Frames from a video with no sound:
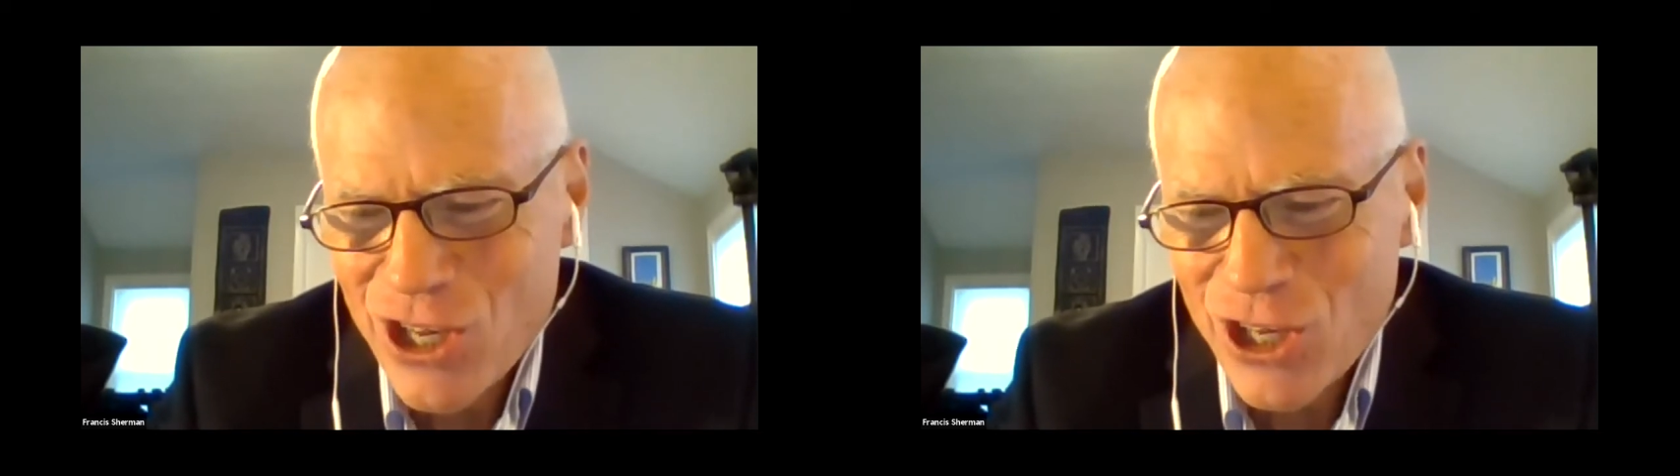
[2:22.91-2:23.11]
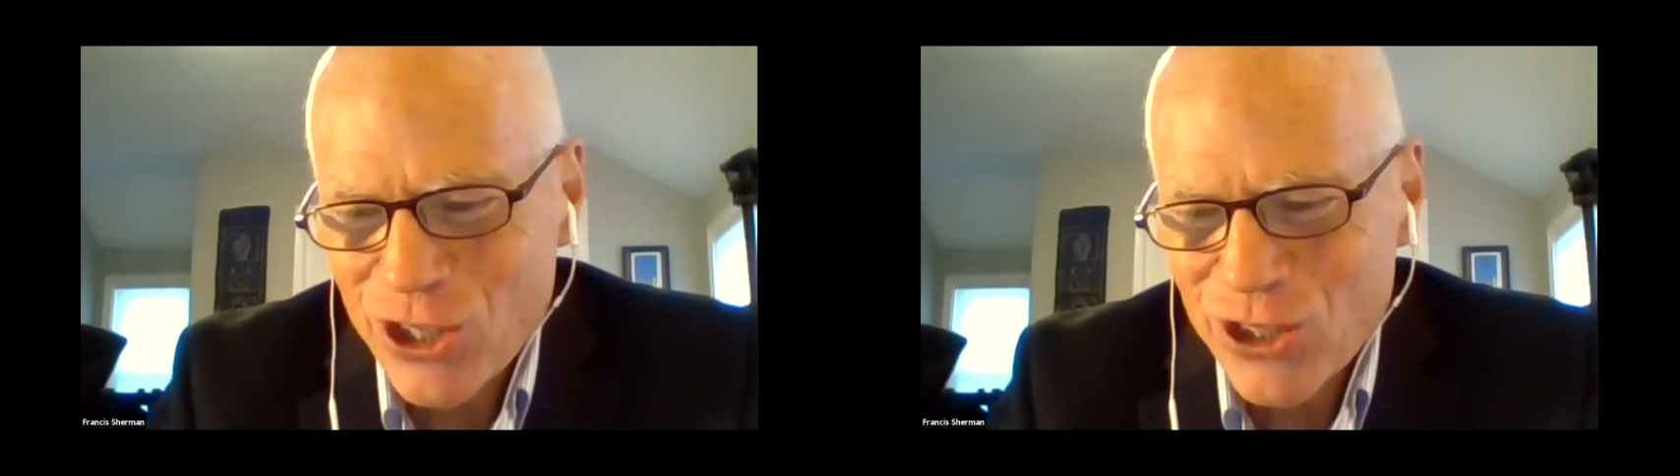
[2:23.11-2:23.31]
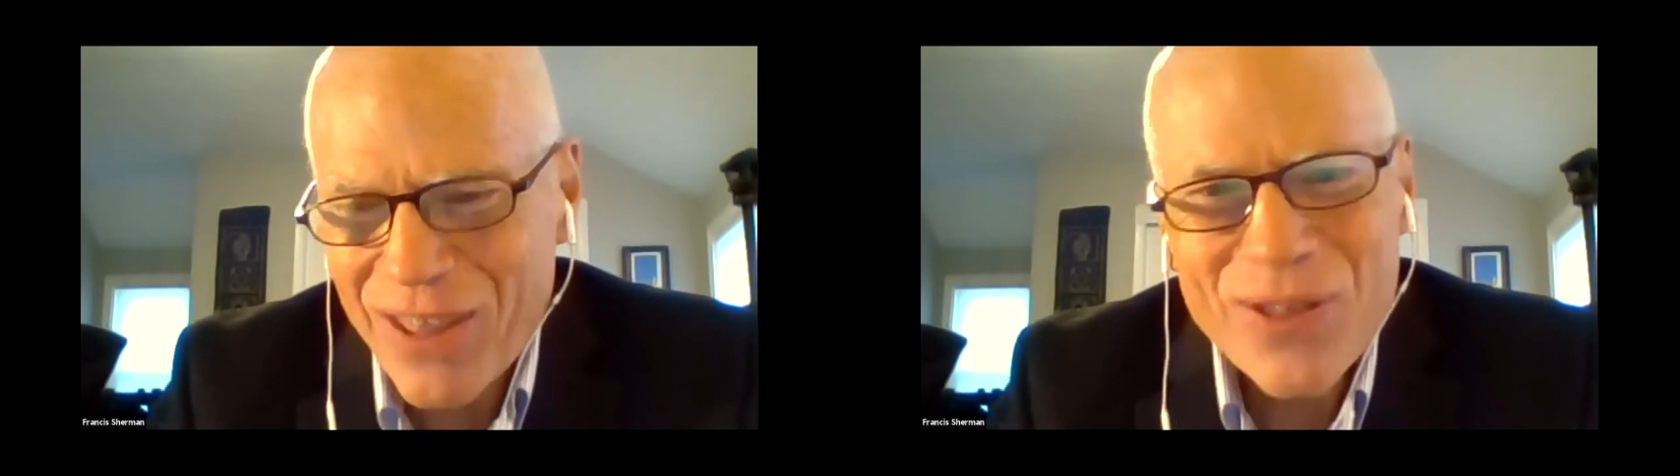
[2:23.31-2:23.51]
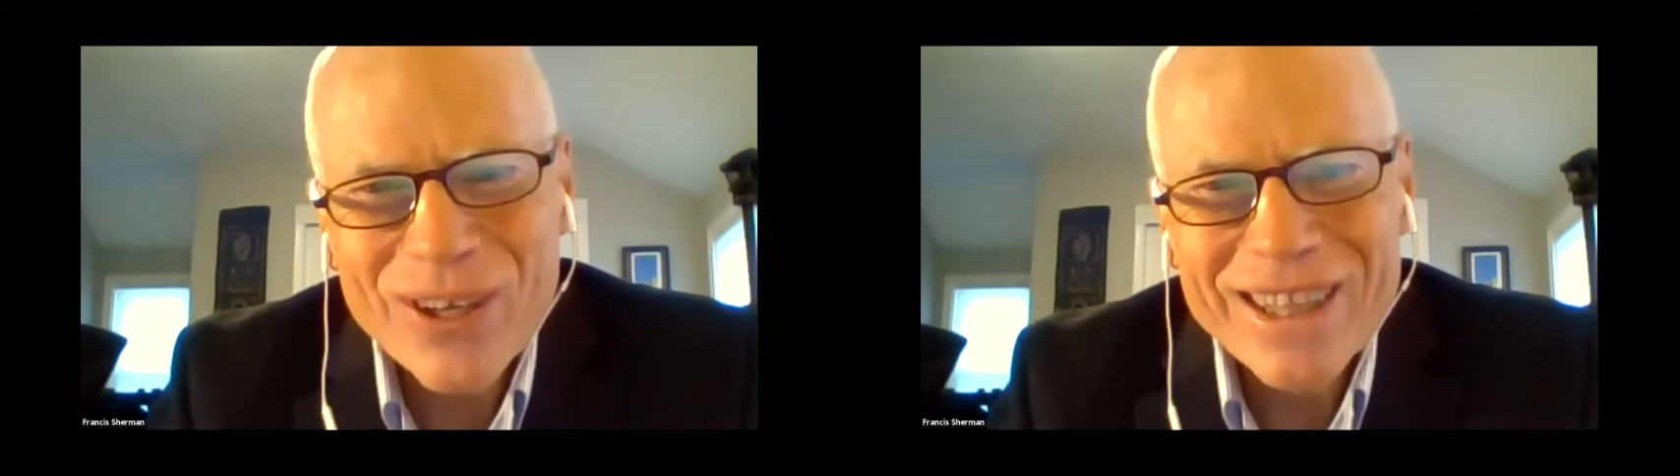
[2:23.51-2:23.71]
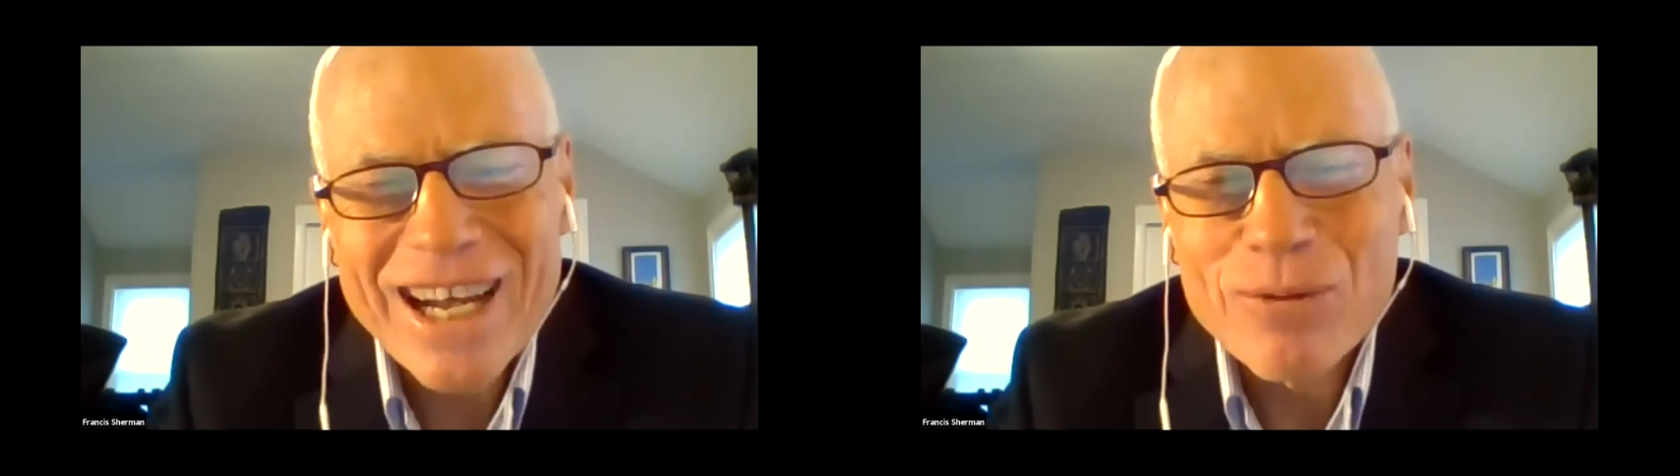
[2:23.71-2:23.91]
So I
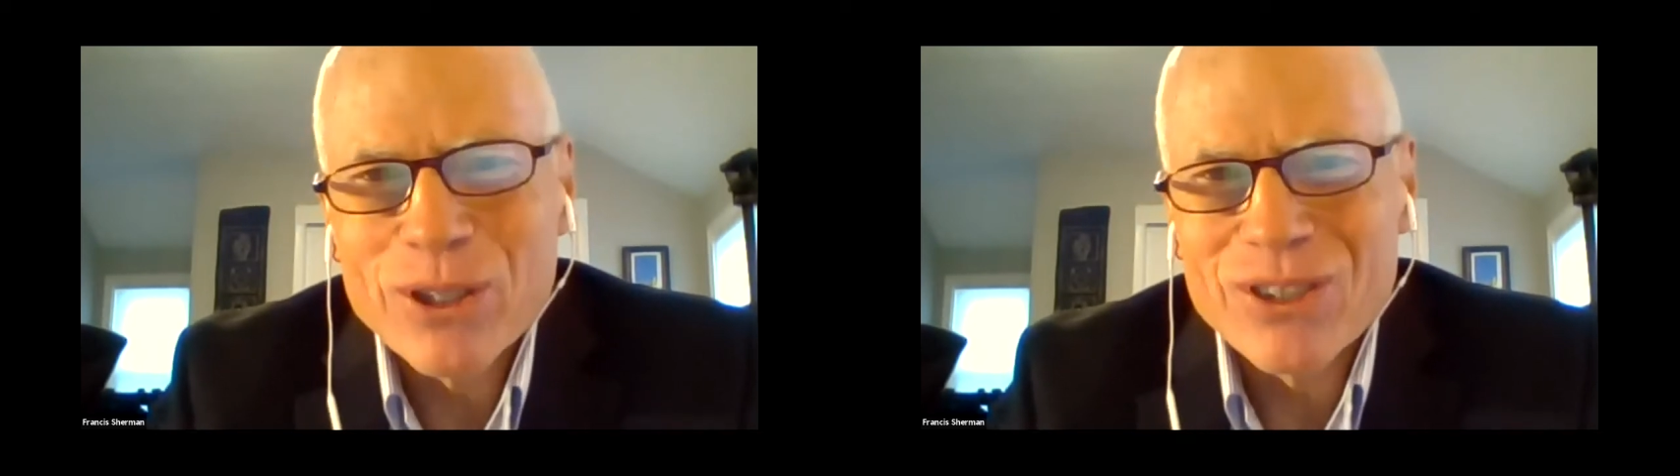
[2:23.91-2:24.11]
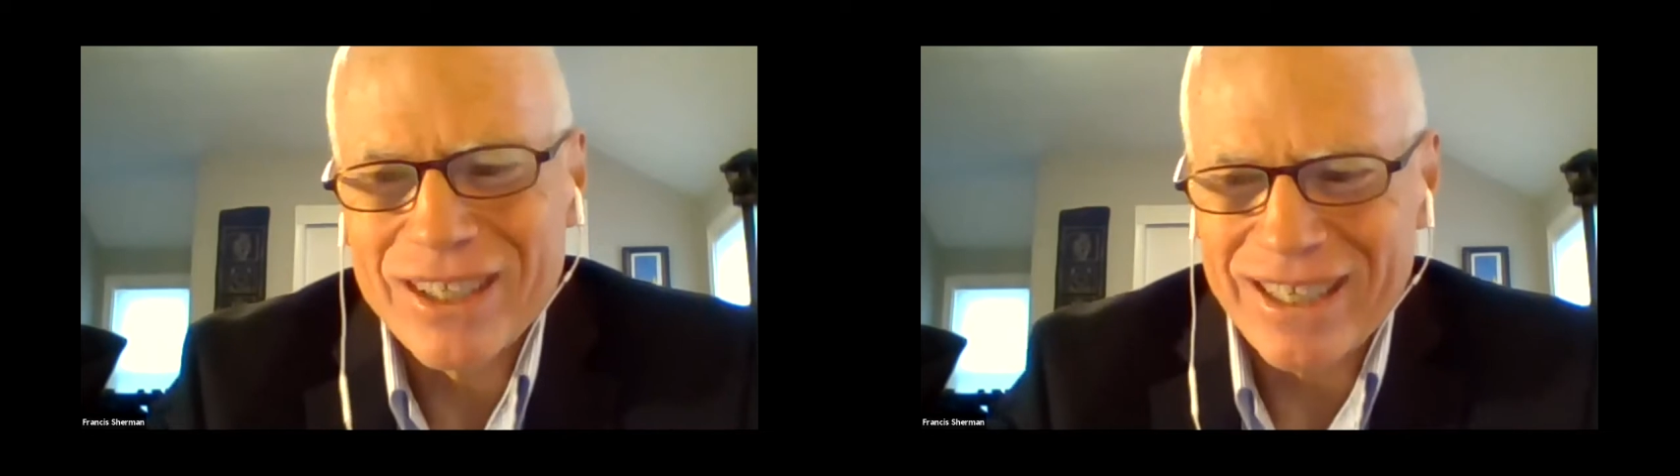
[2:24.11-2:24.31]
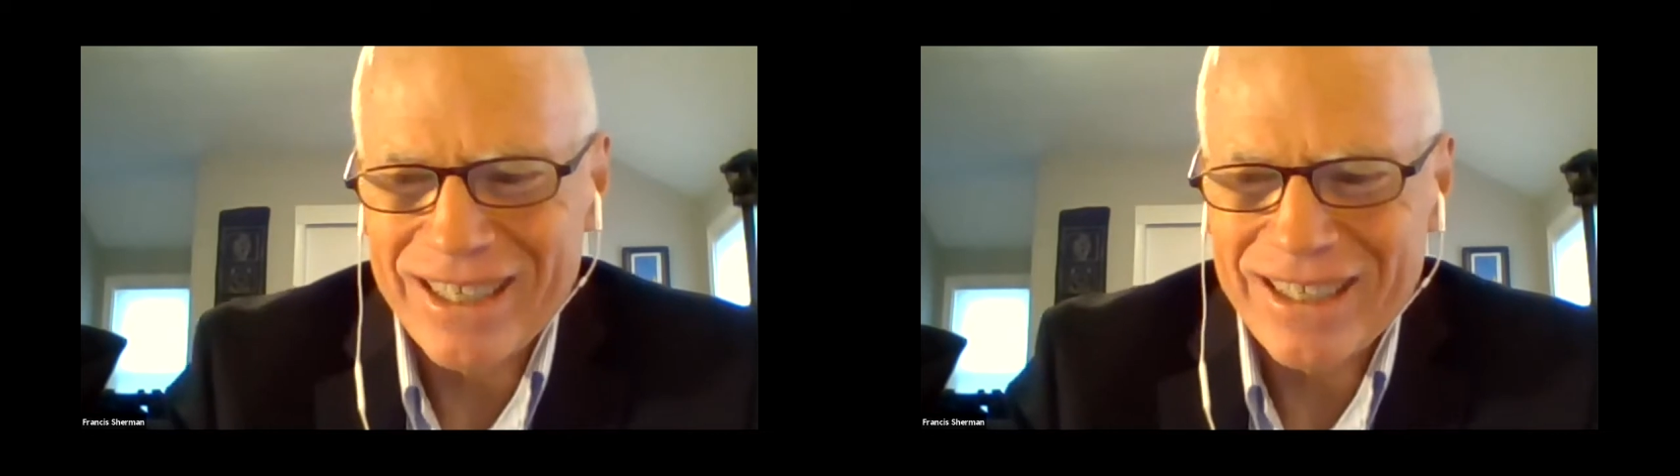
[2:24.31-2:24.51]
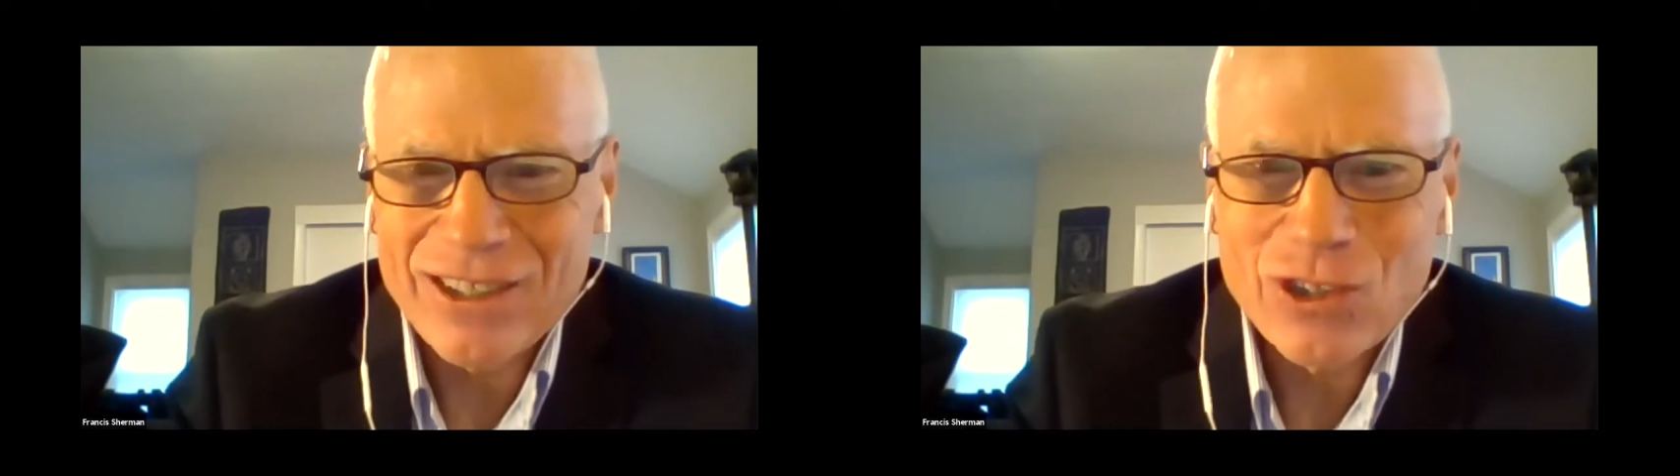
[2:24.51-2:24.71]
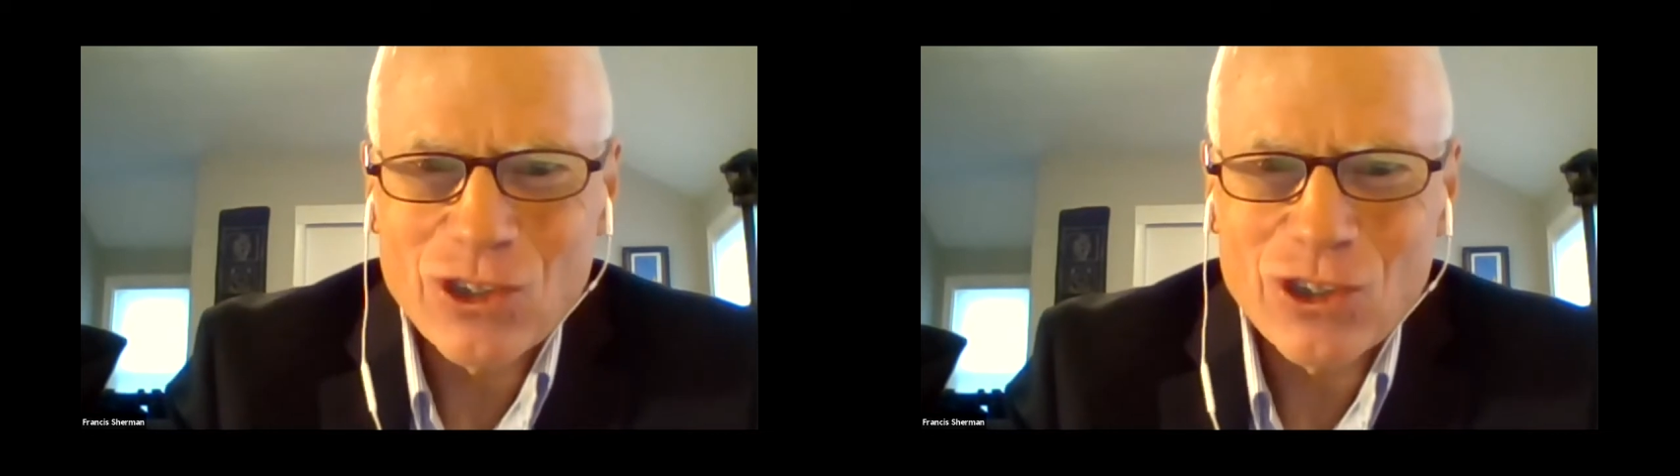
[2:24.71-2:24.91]
thought that was
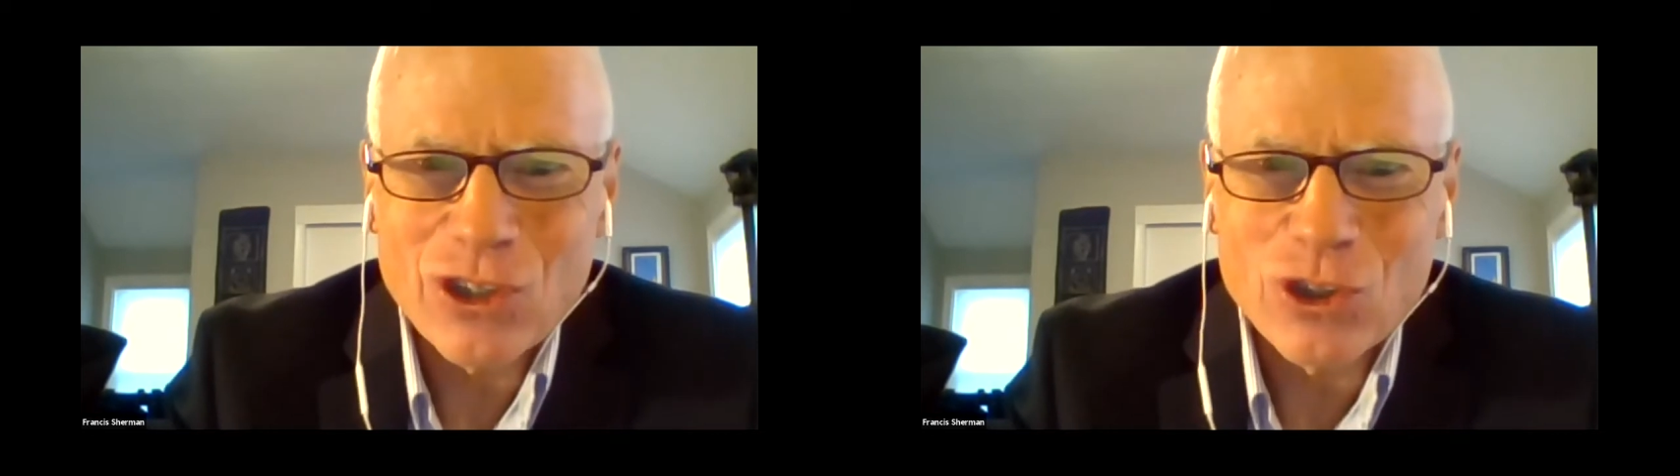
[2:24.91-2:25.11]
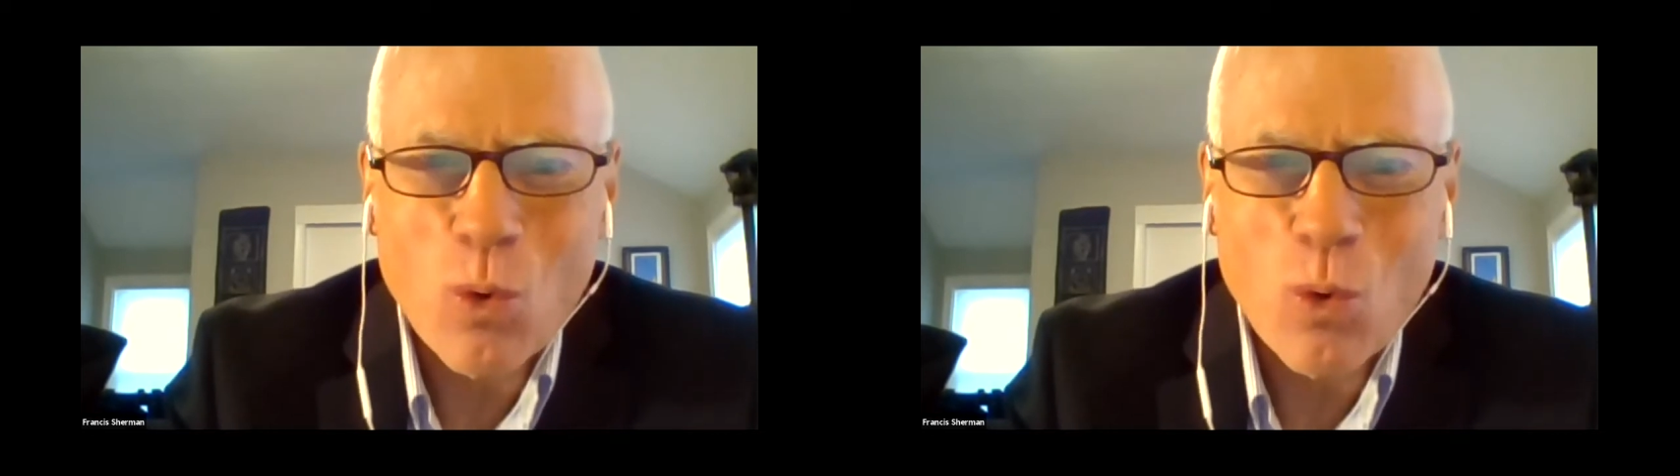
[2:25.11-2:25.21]
such